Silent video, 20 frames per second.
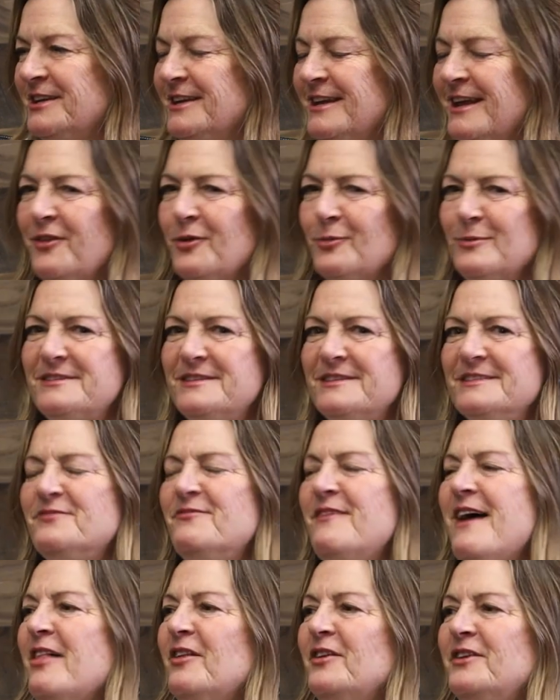and there was this
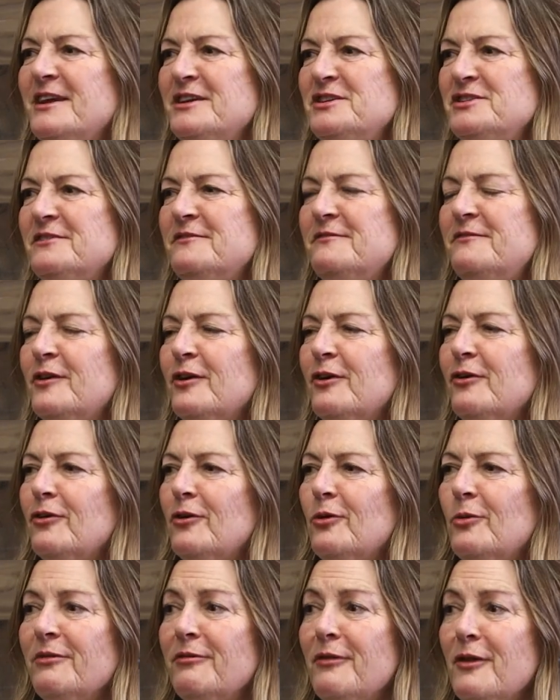validation for a
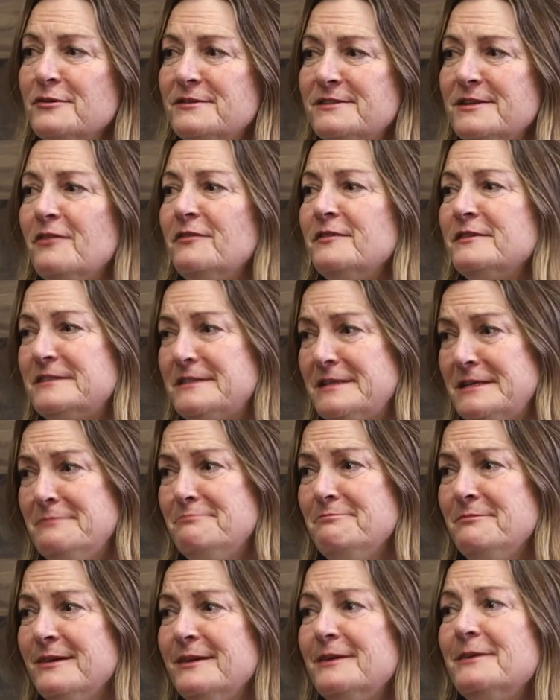girl with low
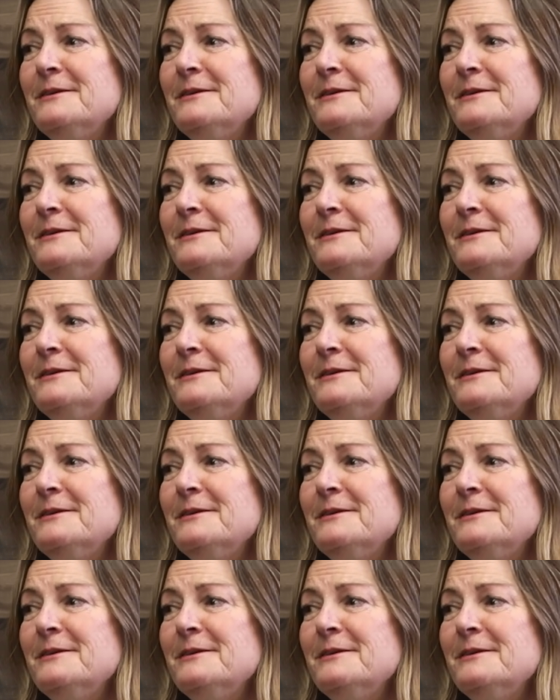self-esteem,